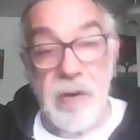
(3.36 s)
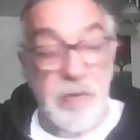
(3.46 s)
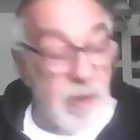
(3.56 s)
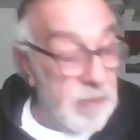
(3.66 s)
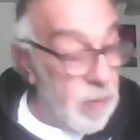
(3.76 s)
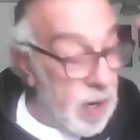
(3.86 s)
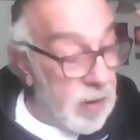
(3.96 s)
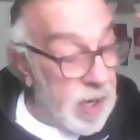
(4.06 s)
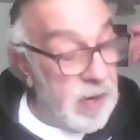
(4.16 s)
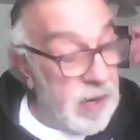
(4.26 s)
warriors
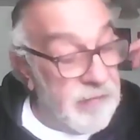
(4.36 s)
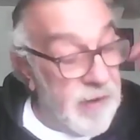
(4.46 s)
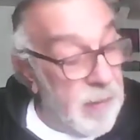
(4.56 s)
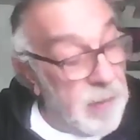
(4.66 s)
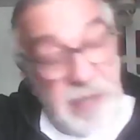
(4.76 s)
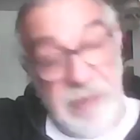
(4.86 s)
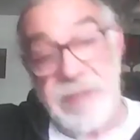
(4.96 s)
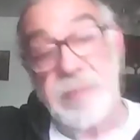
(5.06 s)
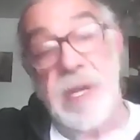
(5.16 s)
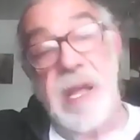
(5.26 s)
everywhere and their
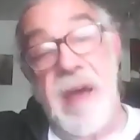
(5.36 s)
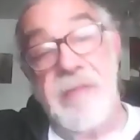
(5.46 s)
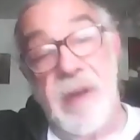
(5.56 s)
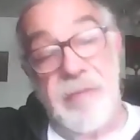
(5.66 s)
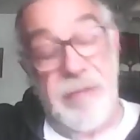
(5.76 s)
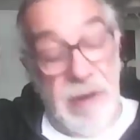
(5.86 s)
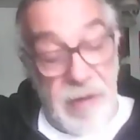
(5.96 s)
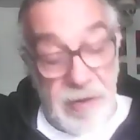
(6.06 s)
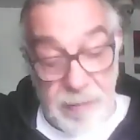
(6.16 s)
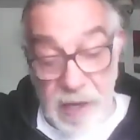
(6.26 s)
families. We have a
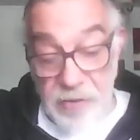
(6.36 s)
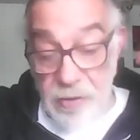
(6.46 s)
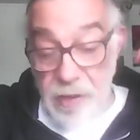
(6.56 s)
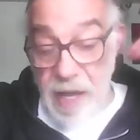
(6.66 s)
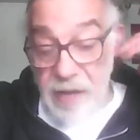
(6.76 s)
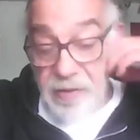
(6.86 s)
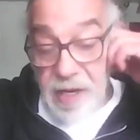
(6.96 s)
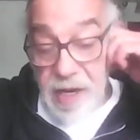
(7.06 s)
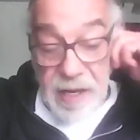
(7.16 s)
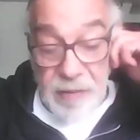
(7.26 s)
very special
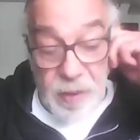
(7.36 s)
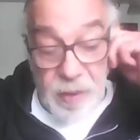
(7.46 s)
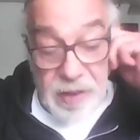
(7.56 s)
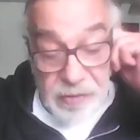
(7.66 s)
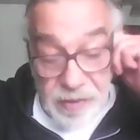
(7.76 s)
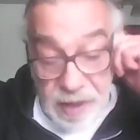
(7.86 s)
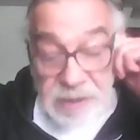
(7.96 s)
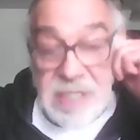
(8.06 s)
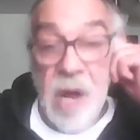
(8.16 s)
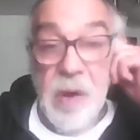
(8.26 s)
guest today with us,
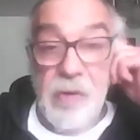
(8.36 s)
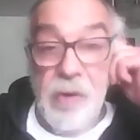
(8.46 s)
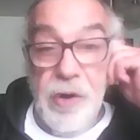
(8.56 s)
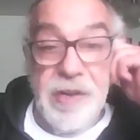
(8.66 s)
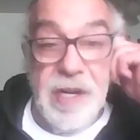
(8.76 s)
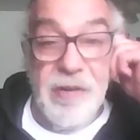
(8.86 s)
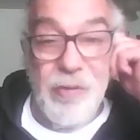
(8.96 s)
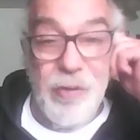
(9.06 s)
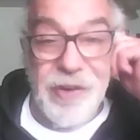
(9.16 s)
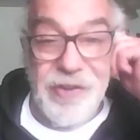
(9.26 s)
Kristen
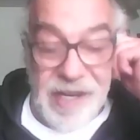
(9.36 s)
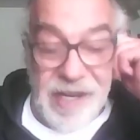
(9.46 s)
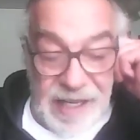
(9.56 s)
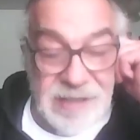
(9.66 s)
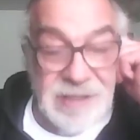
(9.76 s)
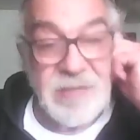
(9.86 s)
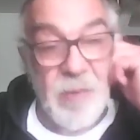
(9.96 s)
Christy.